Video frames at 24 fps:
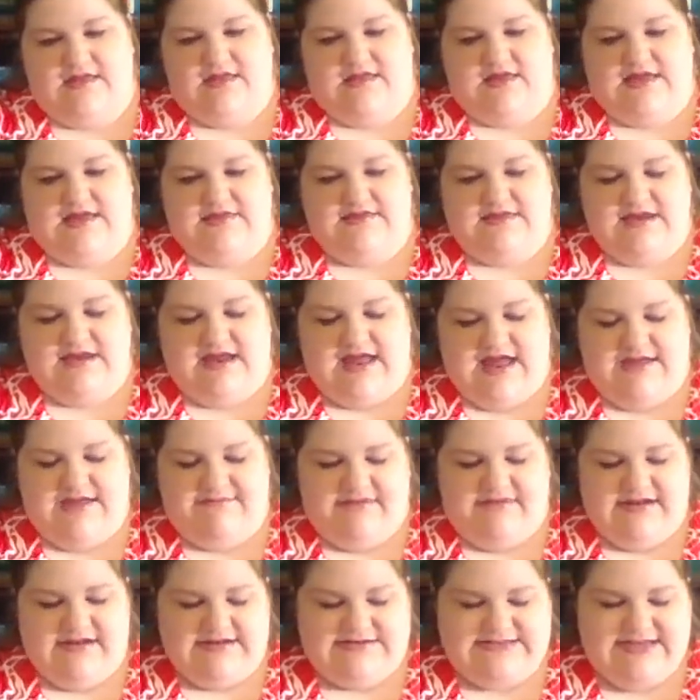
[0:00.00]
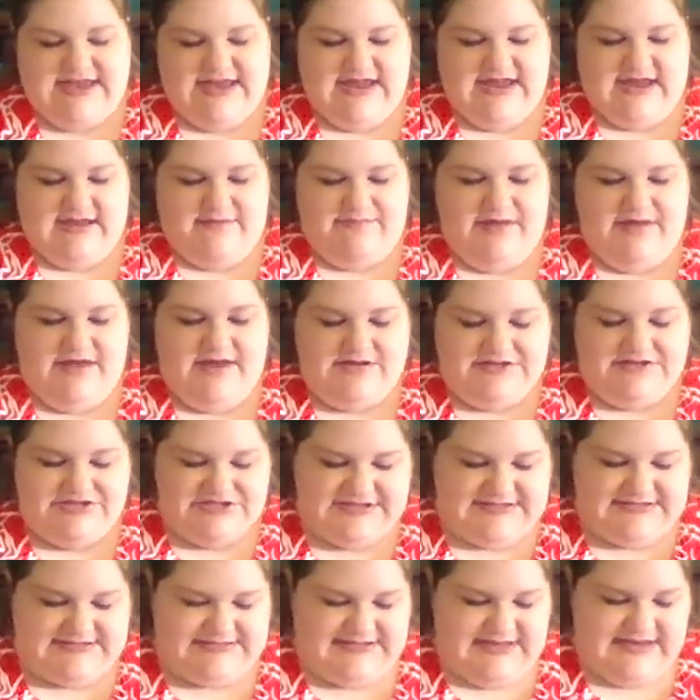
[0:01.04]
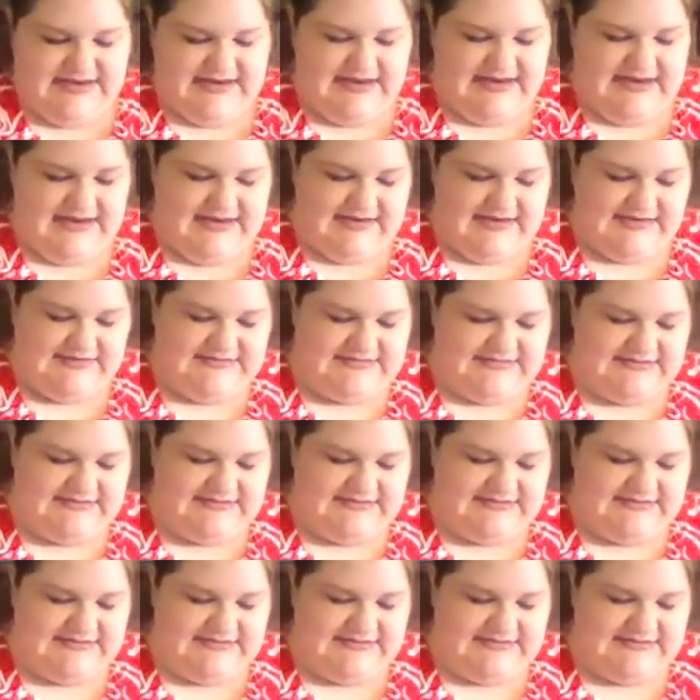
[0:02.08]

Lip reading: And then I'm going to take a pinch of seeds